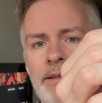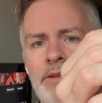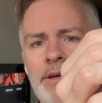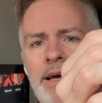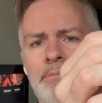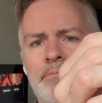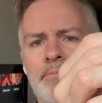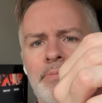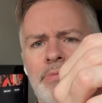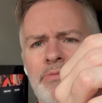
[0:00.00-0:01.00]
Look how
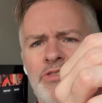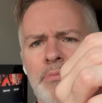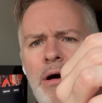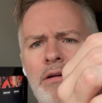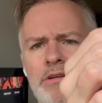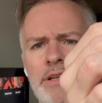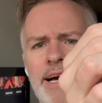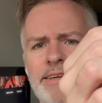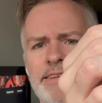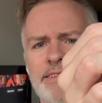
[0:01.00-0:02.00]
small
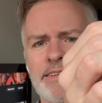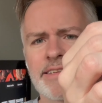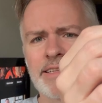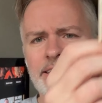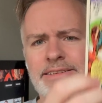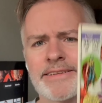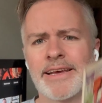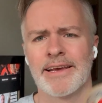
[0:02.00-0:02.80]
Galactus is in this.